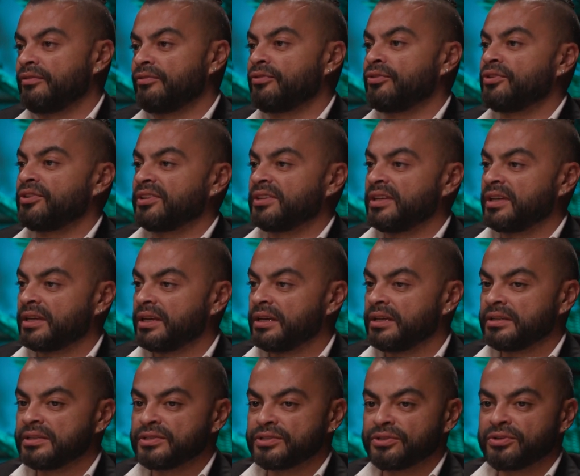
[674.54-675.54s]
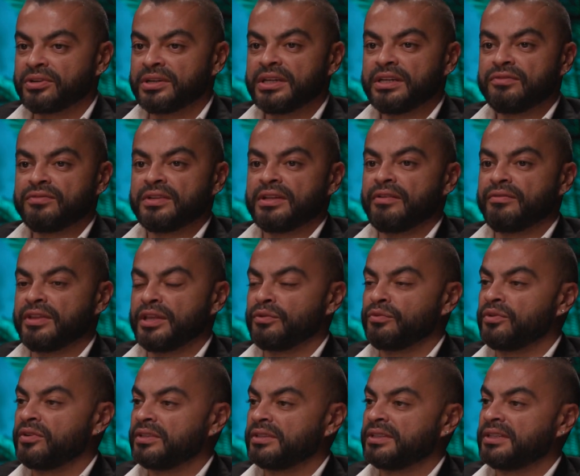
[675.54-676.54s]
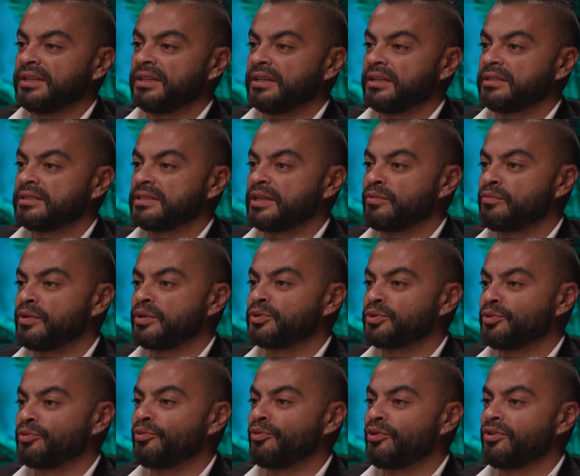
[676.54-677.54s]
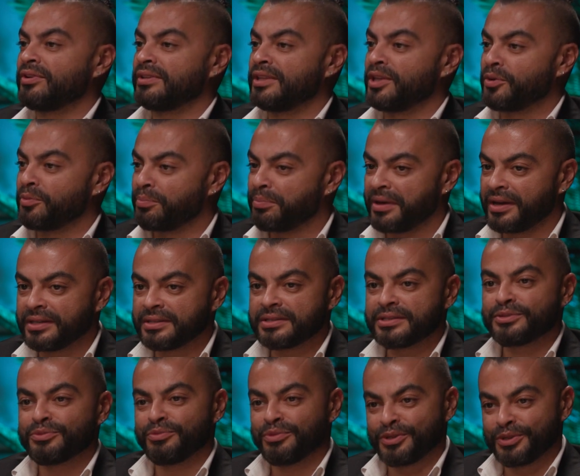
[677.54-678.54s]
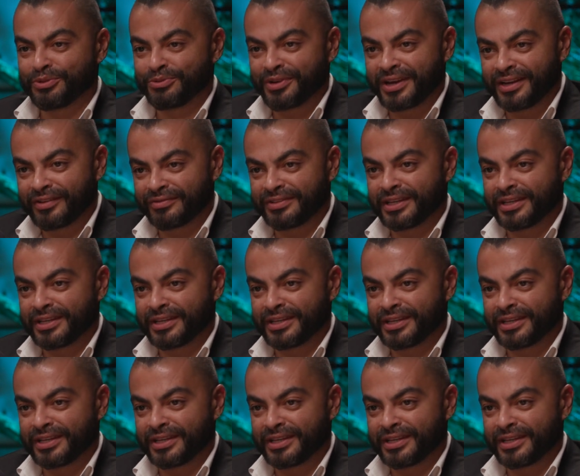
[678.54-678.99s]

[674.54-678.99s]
for the kids, or even if they want someone to walk their pets, we do have